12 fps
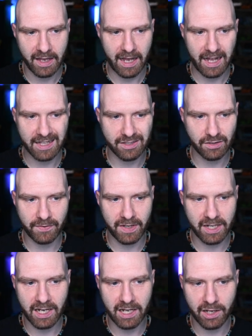And it's not very
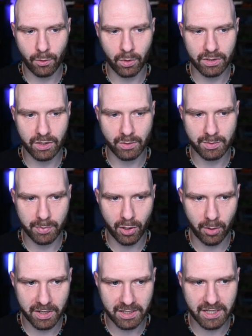clear what those
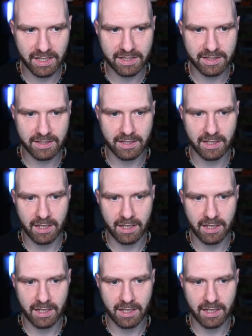properties,